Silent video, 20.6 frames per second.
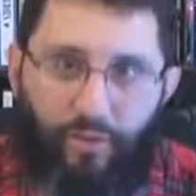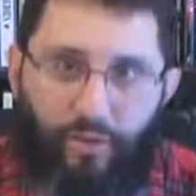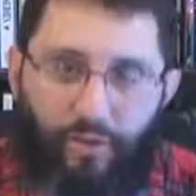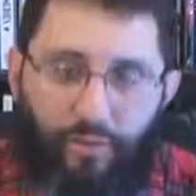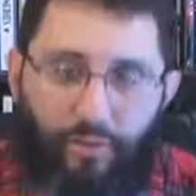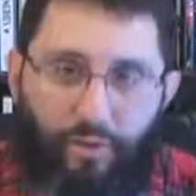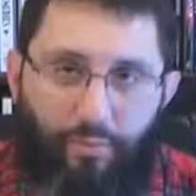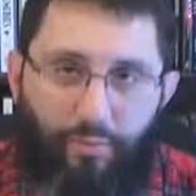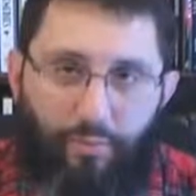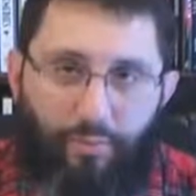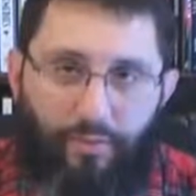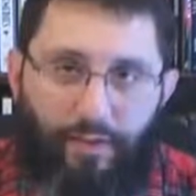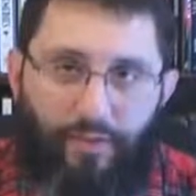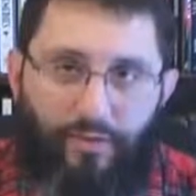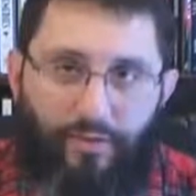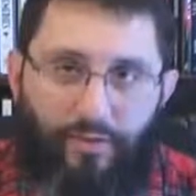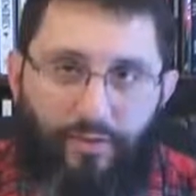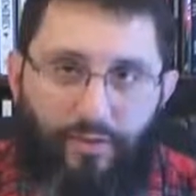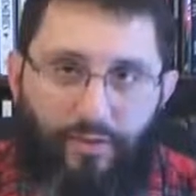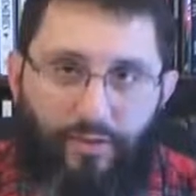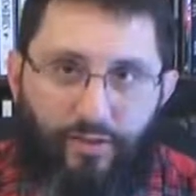Most people
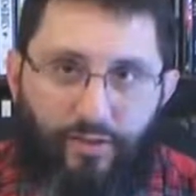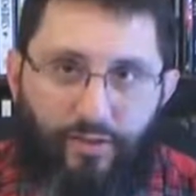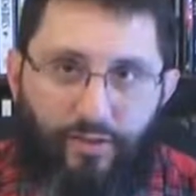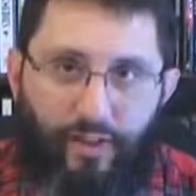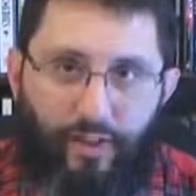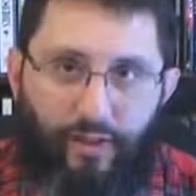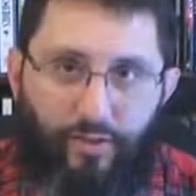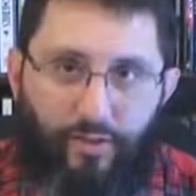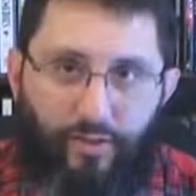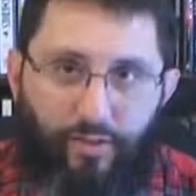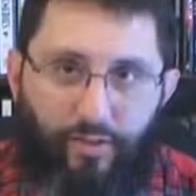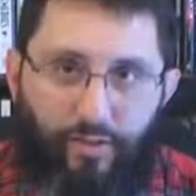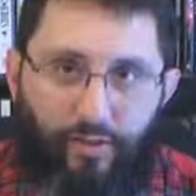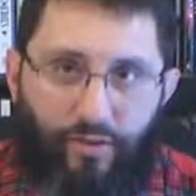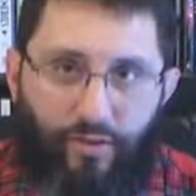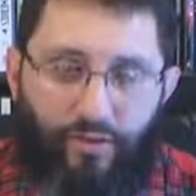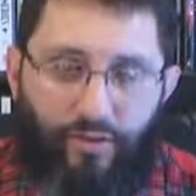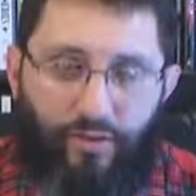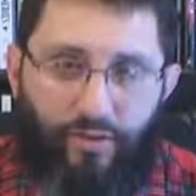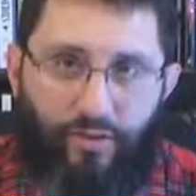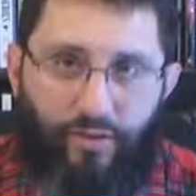believe that Jesus died on the
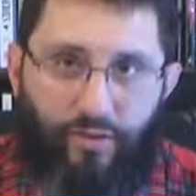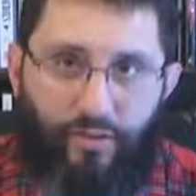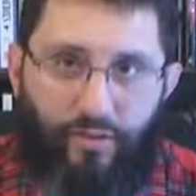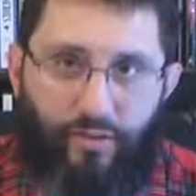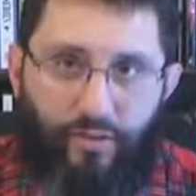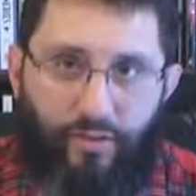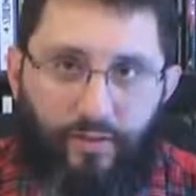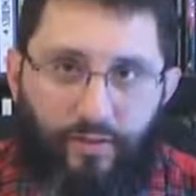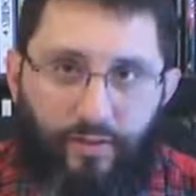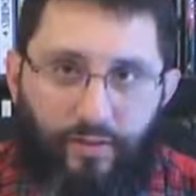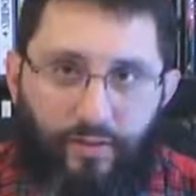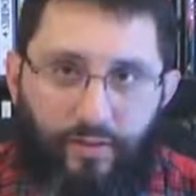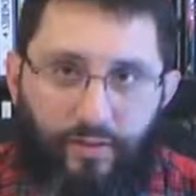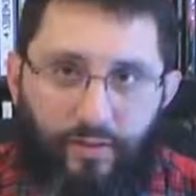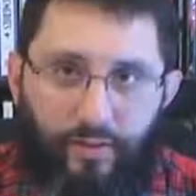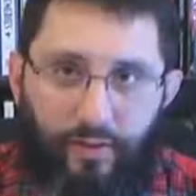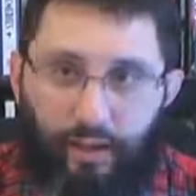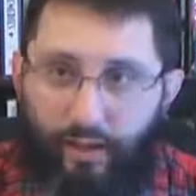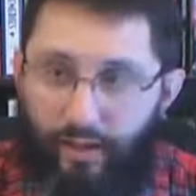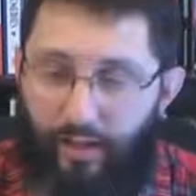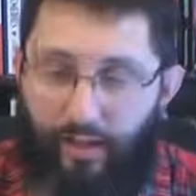cross,
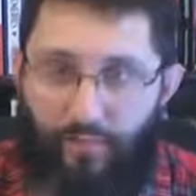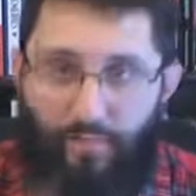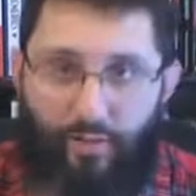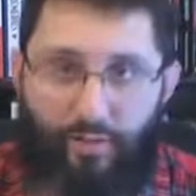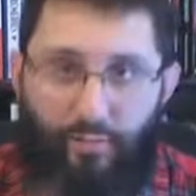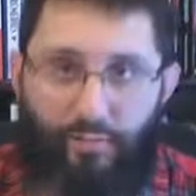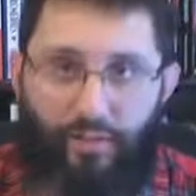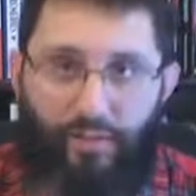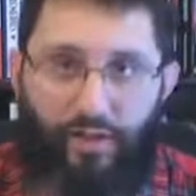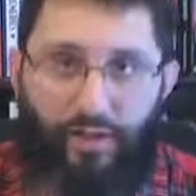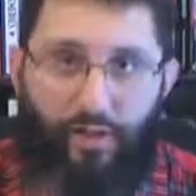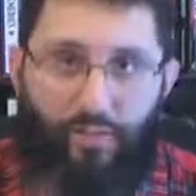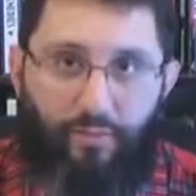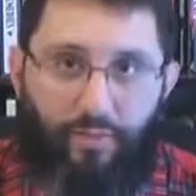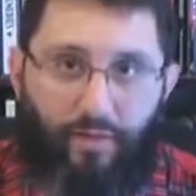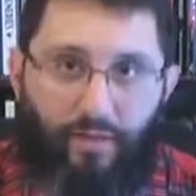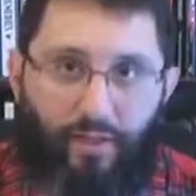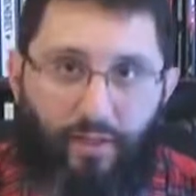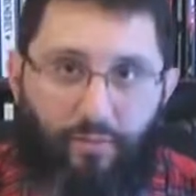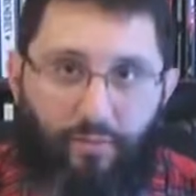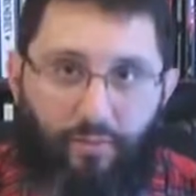and a lot of people say
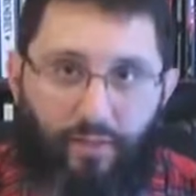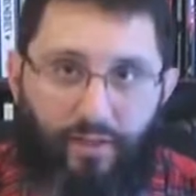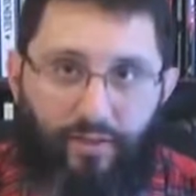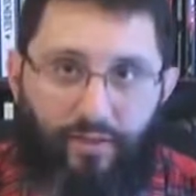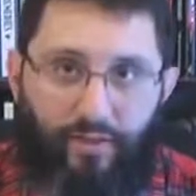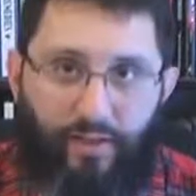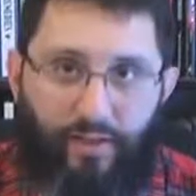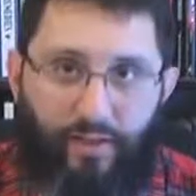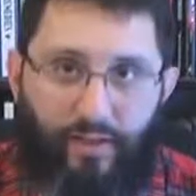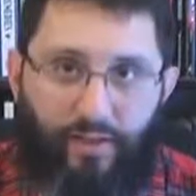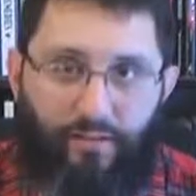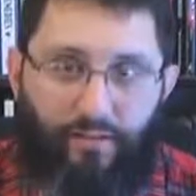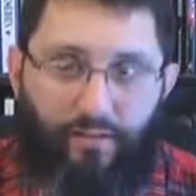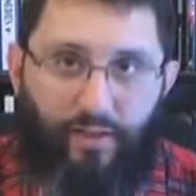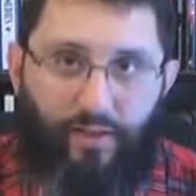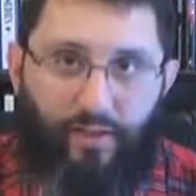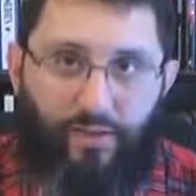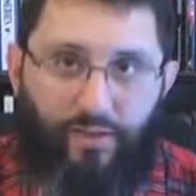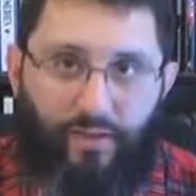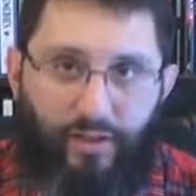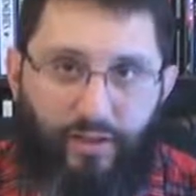that they believe he died for
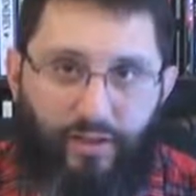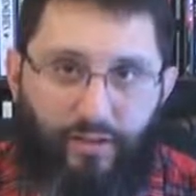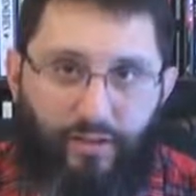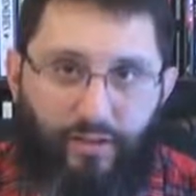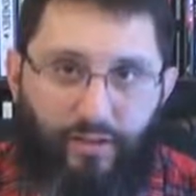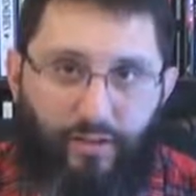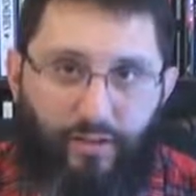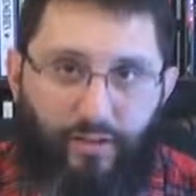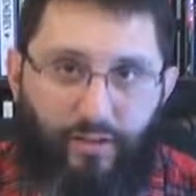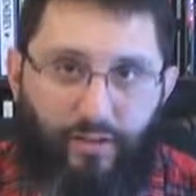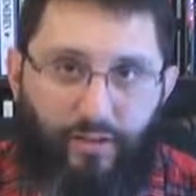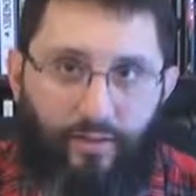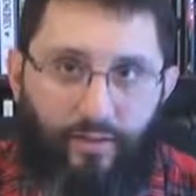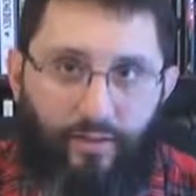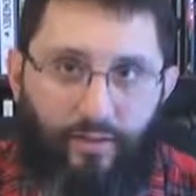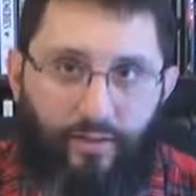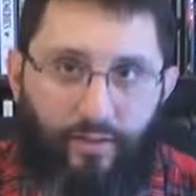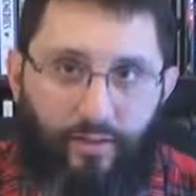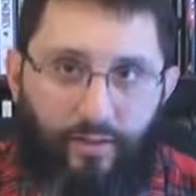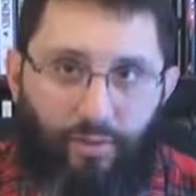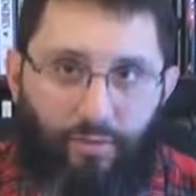their sins.
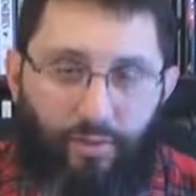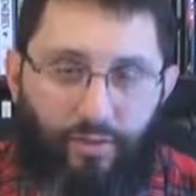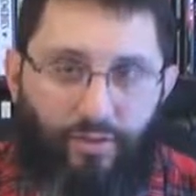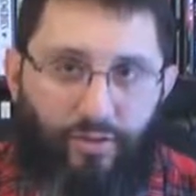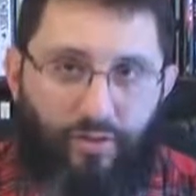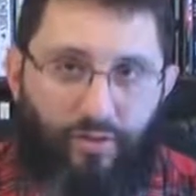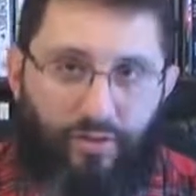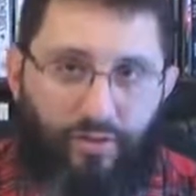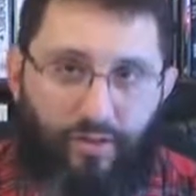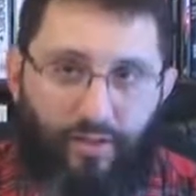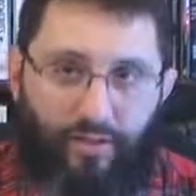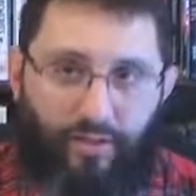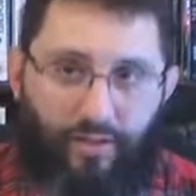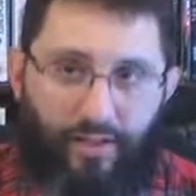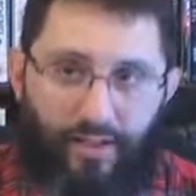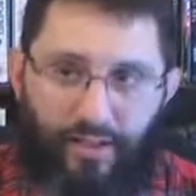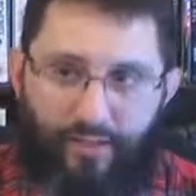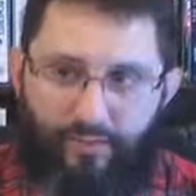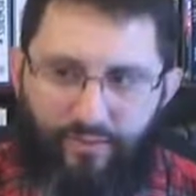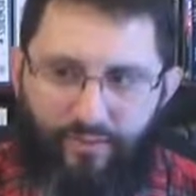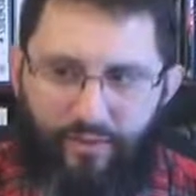But you look at their
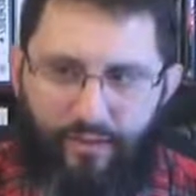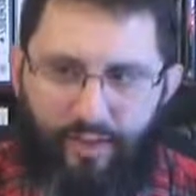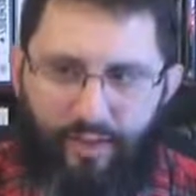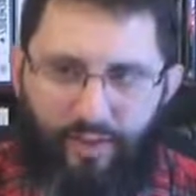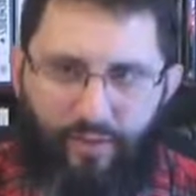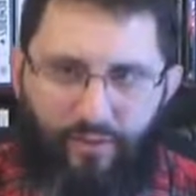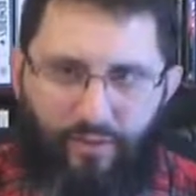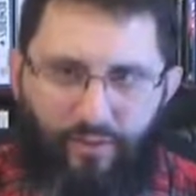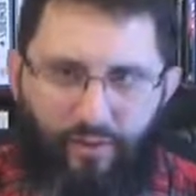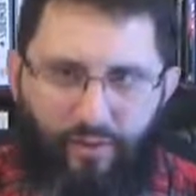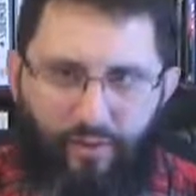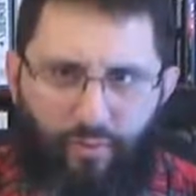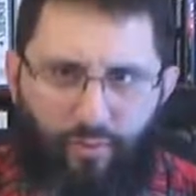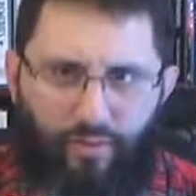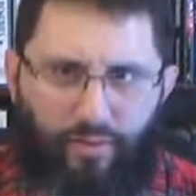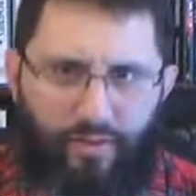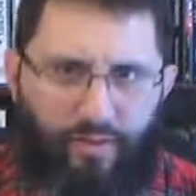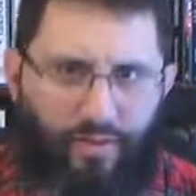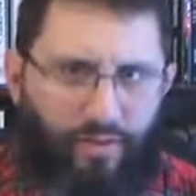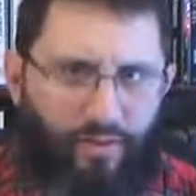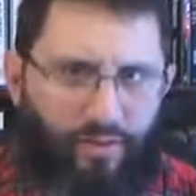life, you look at
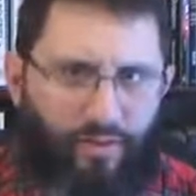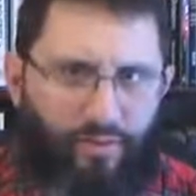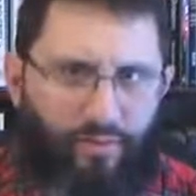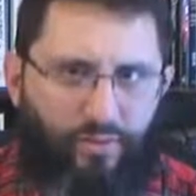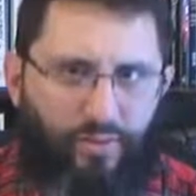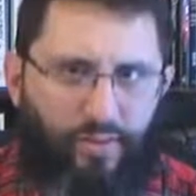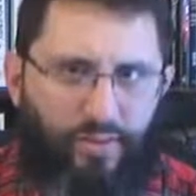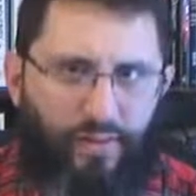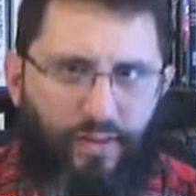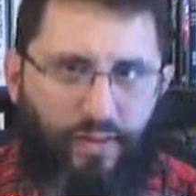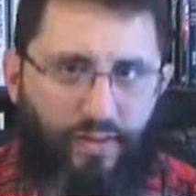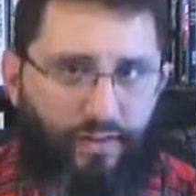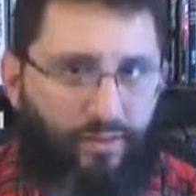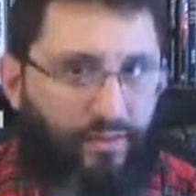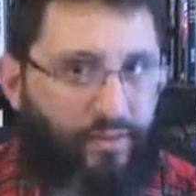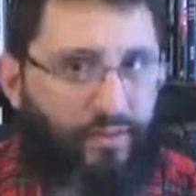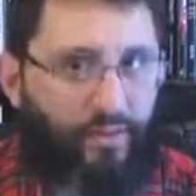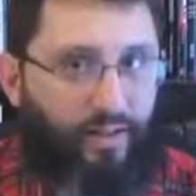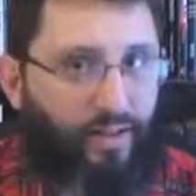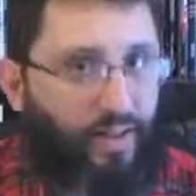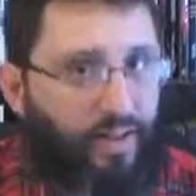what they do,
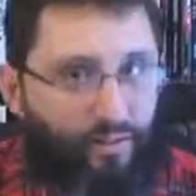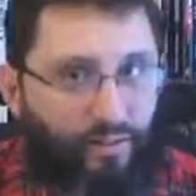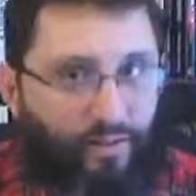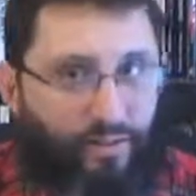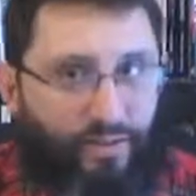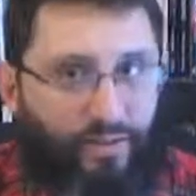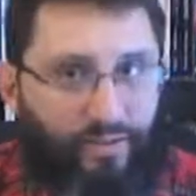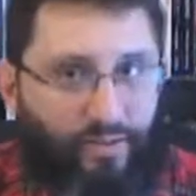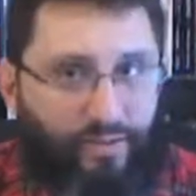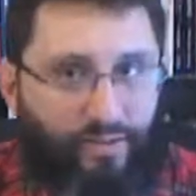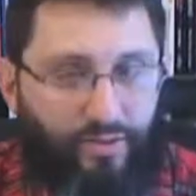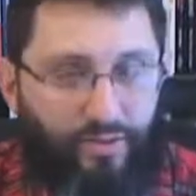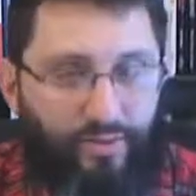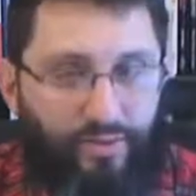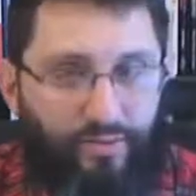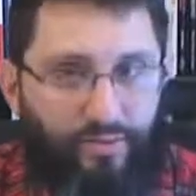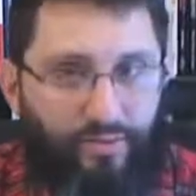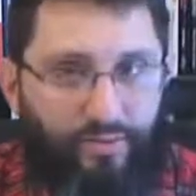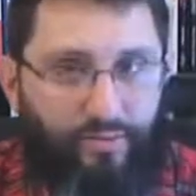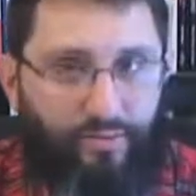they're not Christians.